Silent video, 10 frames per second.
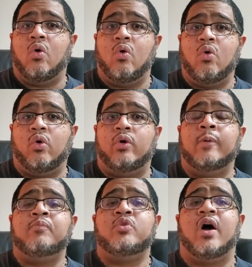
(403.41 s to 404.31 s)
or
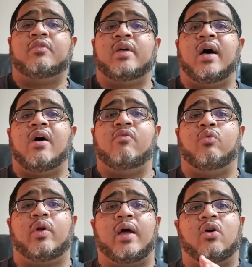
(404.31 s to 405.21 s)
you have to have
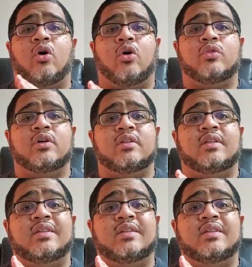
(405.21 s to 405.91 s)
what I call the, the